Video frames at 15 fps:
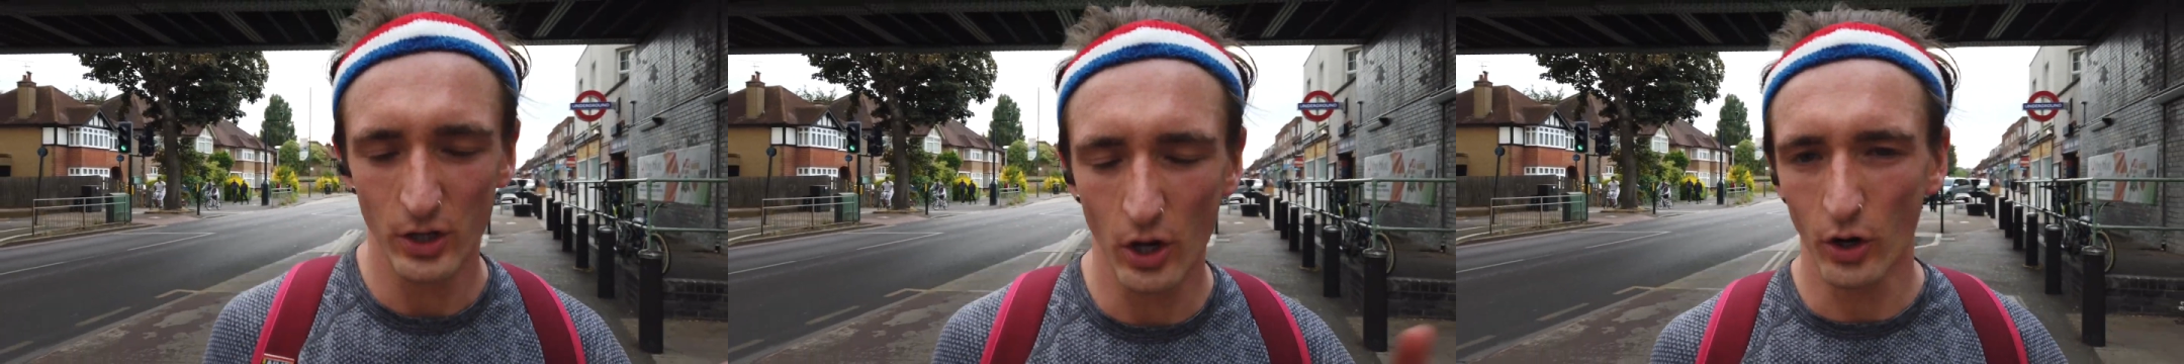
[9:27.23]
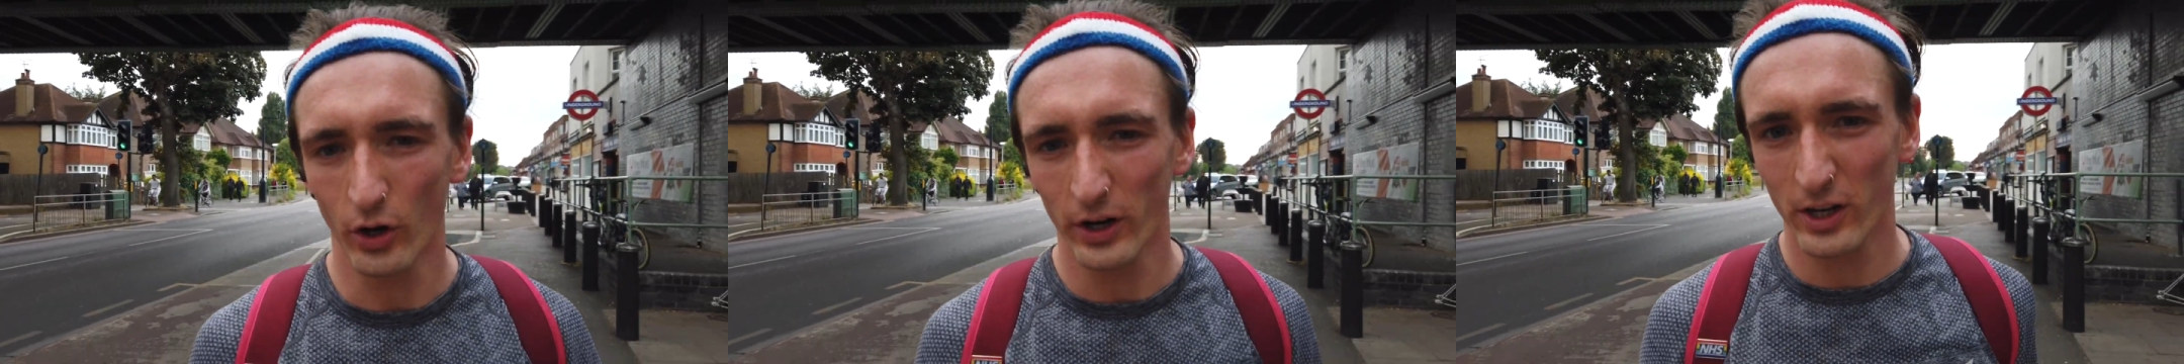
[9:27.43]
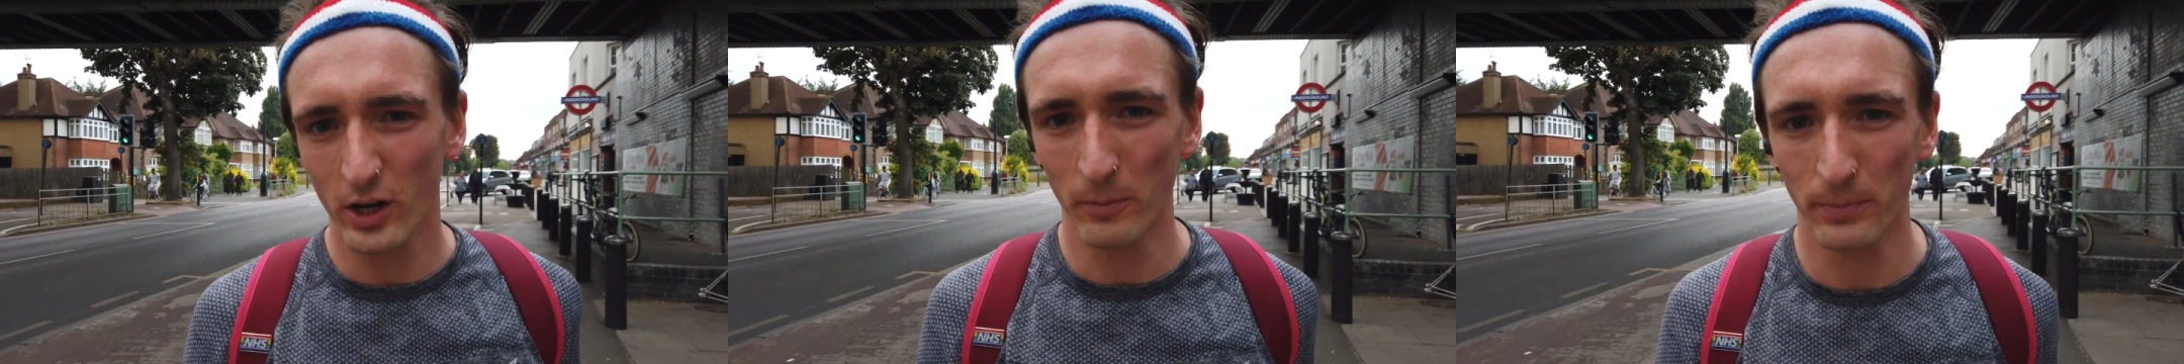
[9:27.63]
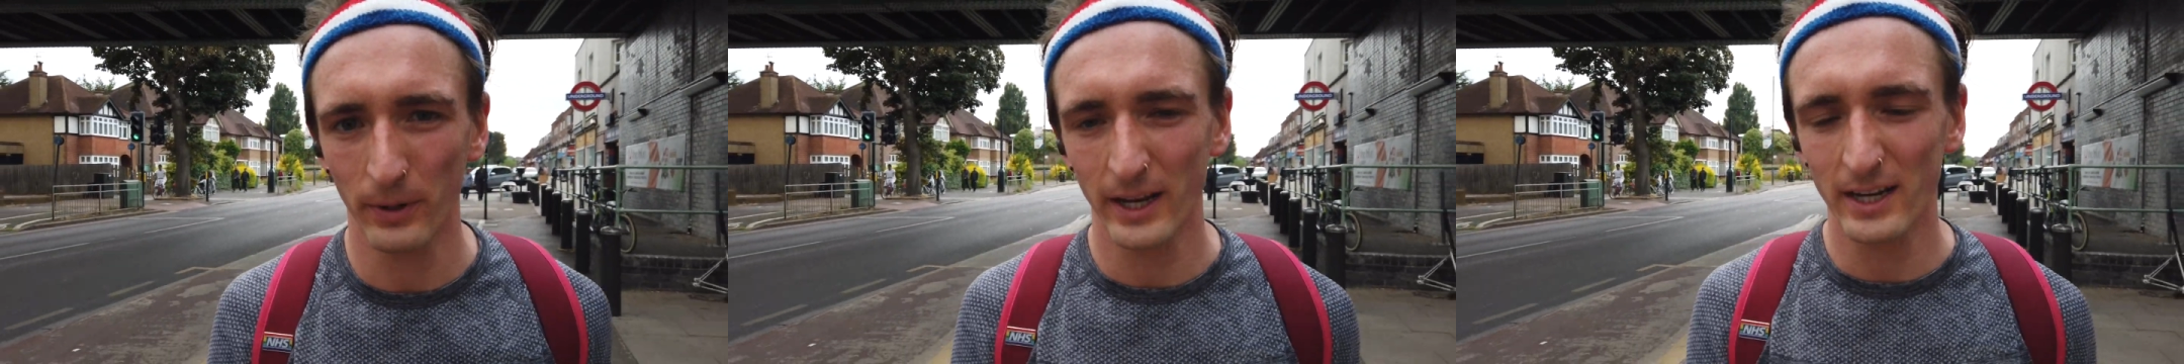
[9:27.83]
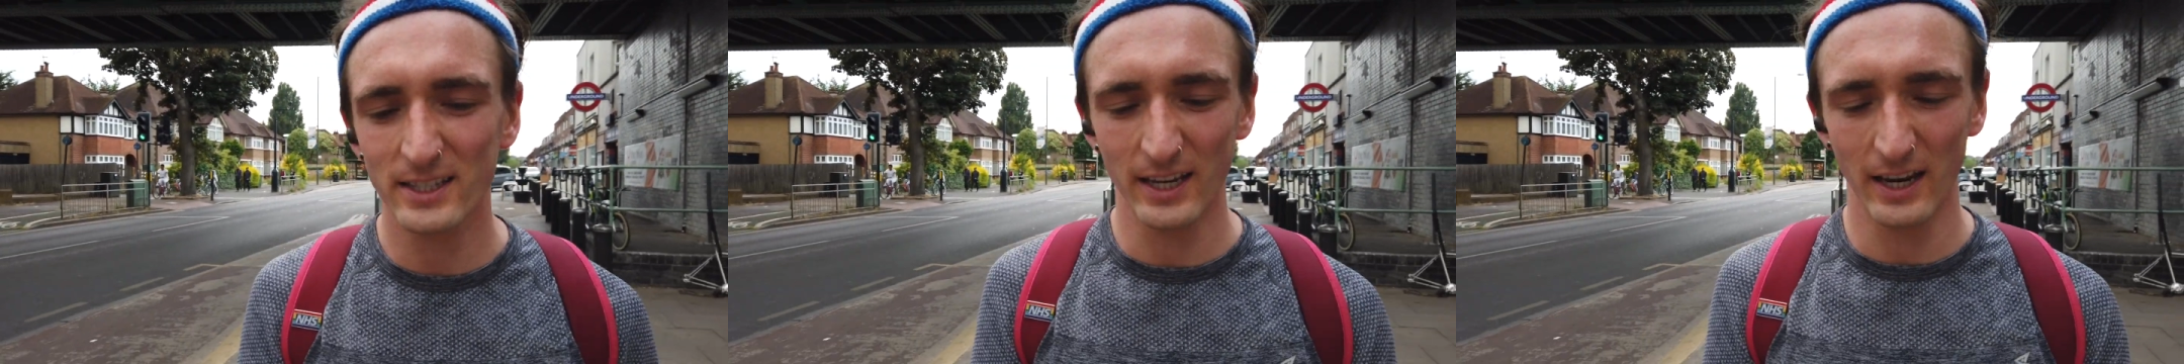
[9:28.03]
not only
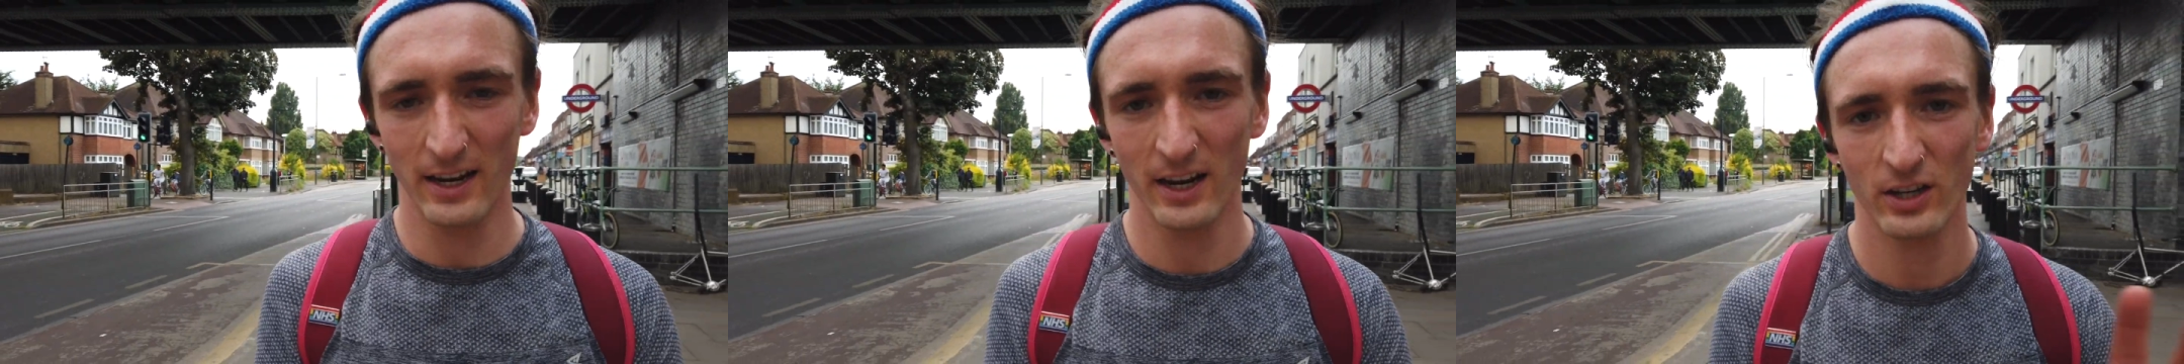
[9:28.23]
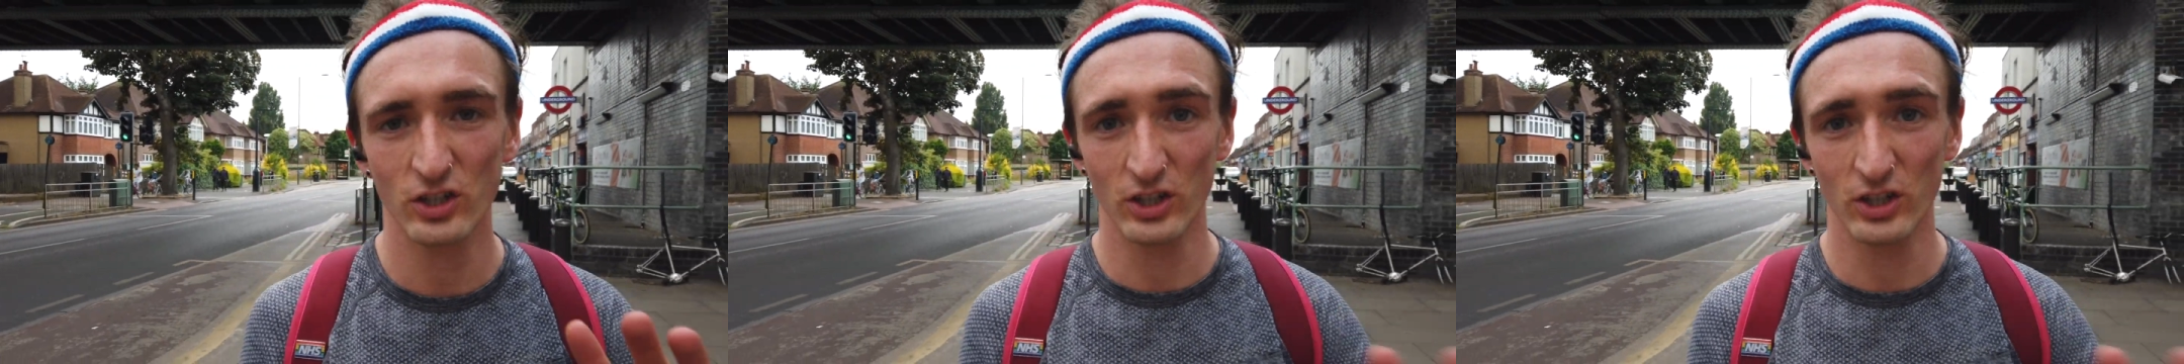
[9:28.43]
completing